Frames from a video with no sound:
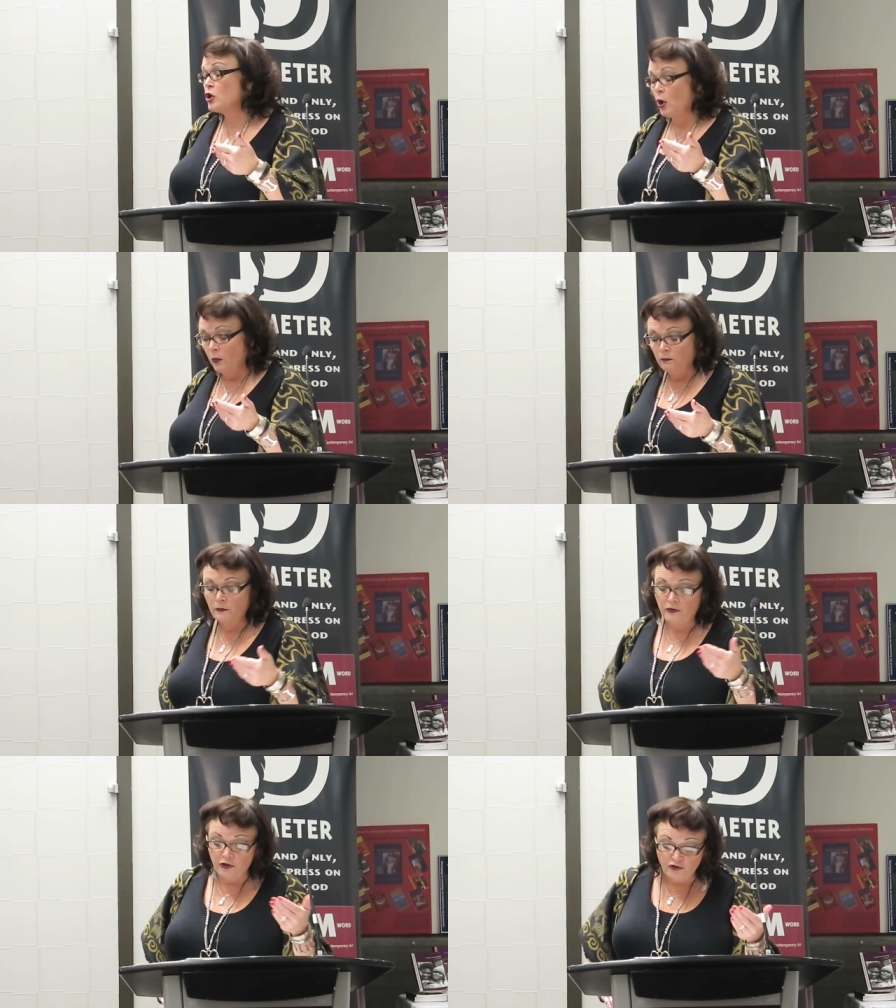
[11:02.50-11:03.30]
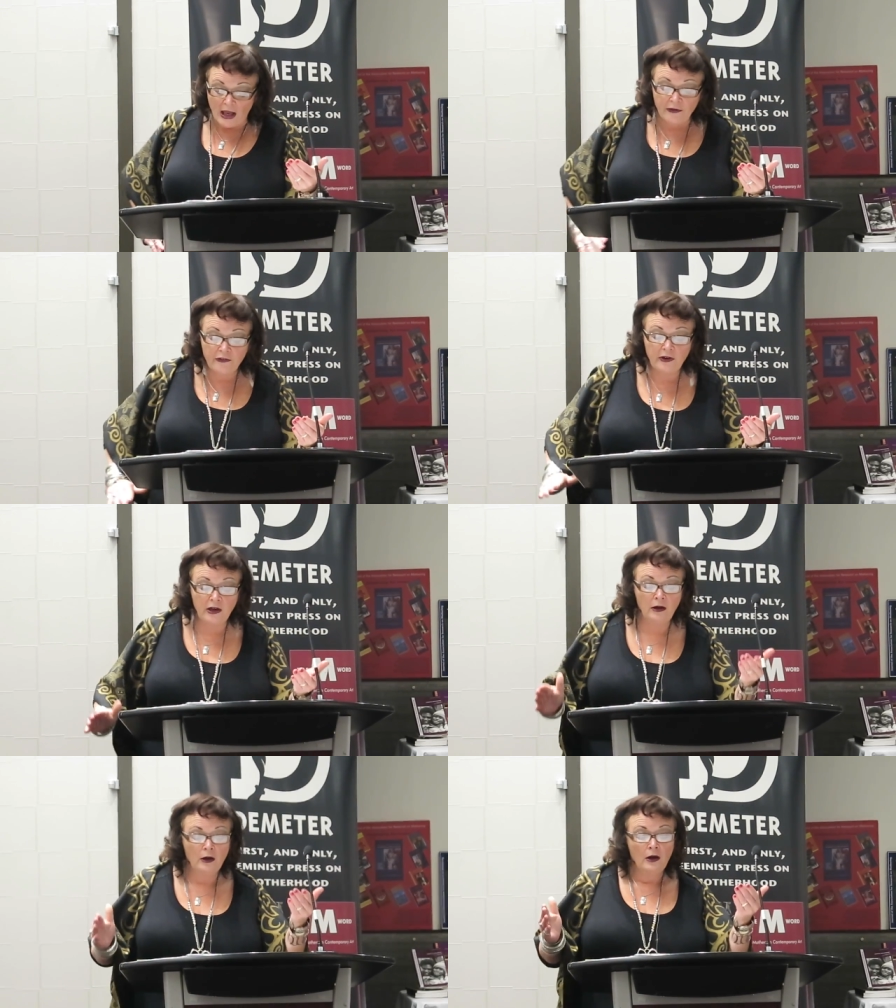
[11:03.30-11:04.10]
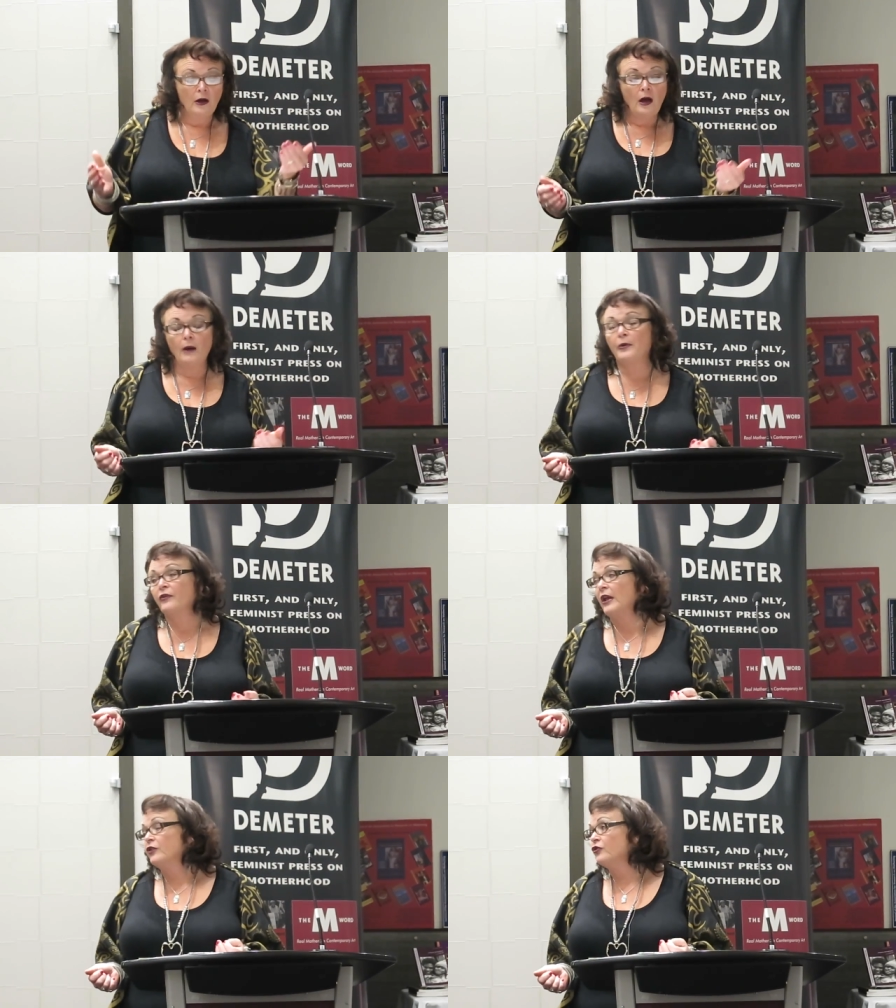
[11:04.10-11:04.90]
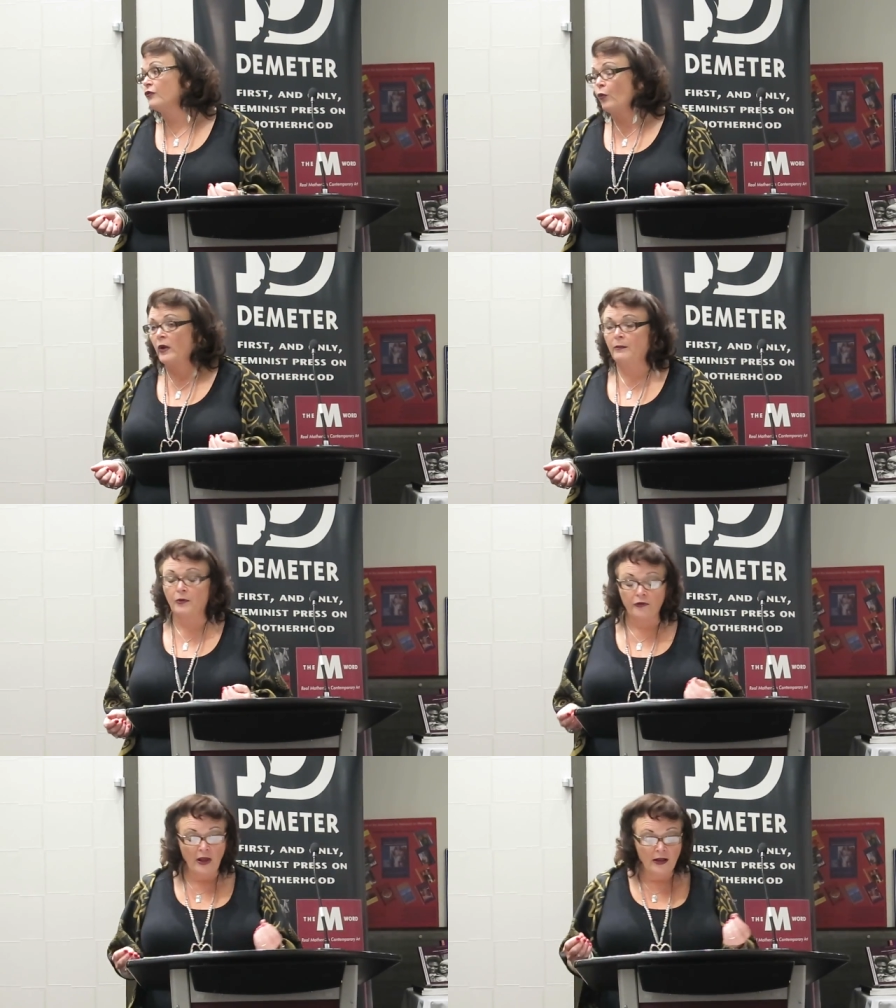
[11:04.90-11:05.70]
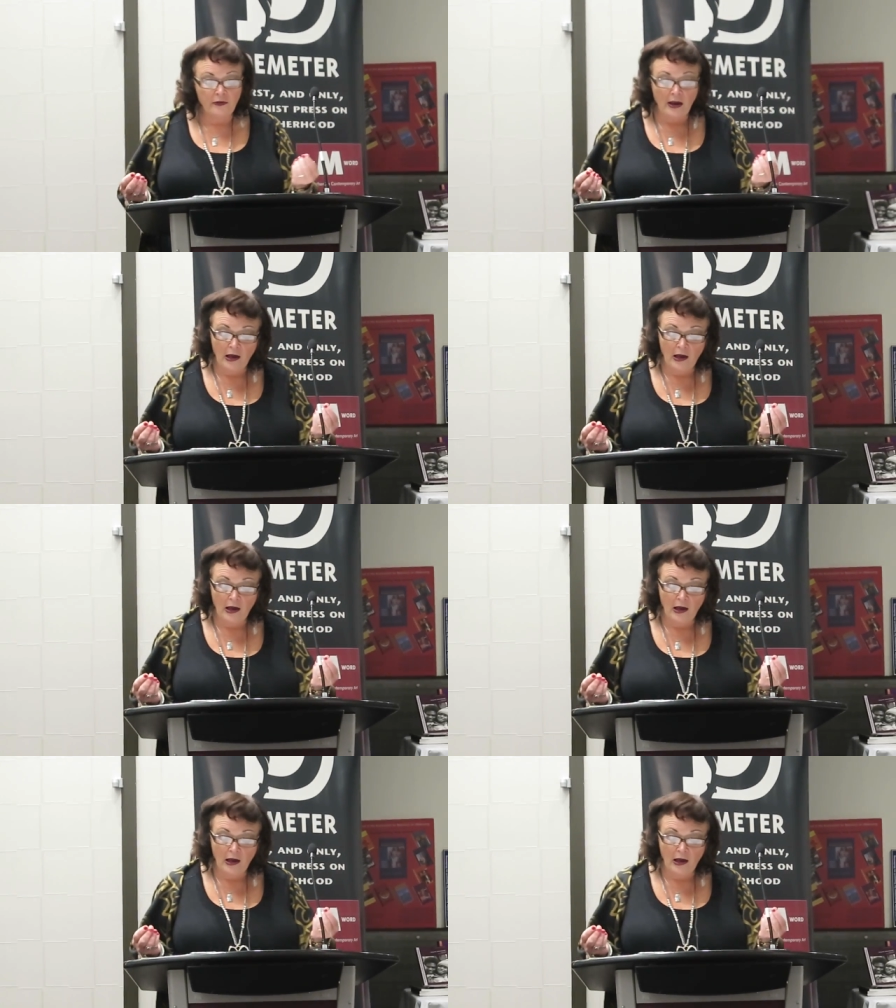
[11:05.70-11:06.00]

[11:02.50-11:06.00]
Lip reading: so suggesting a percentage of 20%.